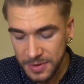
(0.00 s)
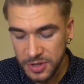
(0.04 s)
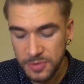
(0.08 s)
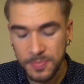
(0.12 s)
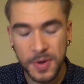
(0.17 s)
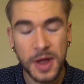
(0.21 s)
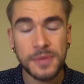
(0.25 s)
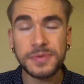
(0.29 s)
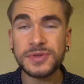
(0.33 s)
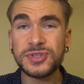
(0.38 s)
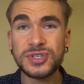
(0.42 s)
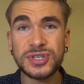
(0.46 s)
mean, the
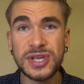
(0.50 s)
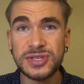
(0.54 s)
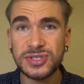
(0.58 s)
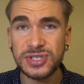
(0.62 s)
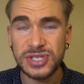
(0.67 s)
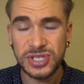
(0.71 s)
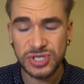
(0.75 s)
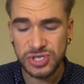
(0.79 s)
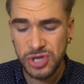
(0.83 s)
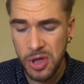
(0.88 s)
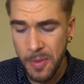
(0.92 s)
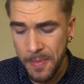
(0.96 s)
barbecue sauce
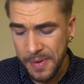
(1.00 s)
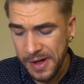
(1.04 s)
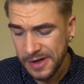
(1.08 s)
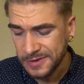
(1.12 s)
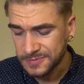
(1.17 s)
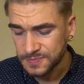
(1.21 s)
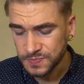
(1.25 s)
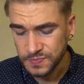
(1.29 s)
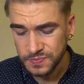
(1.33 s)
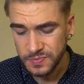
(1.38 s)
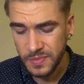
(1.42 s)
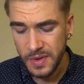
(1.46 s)
tastes good,
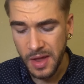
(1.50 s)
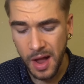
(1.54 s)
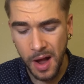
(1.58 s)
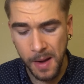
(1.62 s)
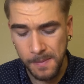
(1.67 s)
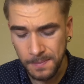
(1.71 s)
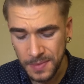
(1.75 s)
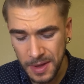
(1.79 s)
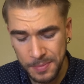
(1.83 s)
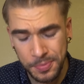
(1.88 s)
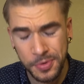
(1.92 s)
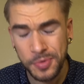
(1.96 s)
but
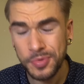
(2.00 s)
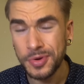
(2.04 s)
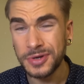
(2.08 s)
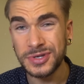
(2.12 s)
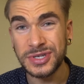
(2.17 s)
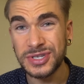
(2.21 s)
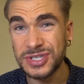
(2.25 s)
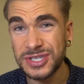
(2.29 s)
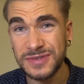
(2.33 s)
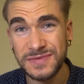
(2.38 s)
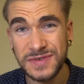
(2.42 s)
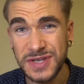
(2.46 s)
that pork
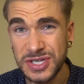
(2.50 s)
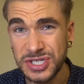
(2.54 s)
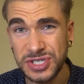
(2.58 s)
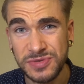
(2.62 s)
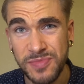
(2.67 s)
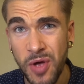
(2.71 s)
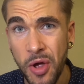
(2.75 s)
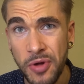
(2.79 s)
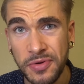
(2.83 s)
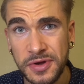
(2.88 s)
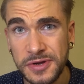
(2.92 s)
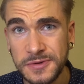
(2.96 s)
doesn't even taste
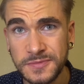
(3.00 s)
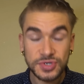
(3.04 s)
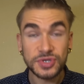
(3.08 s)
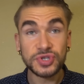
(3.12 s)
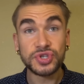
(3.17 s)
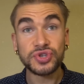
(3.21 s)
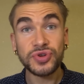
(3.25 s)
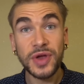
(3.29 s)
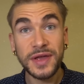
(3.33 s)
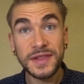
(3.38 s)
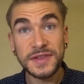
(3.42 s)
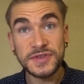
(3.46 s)
smoked. So
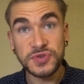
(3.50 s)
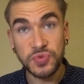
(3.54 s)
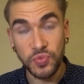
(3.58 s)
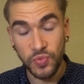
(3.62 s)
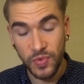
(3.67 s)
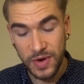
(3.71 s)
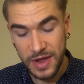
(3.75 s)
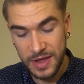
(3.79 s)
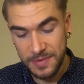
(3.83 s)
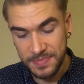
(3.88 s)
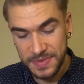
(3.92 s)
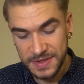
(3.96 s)
let's try this
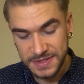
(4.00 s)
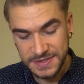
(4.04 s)
rib.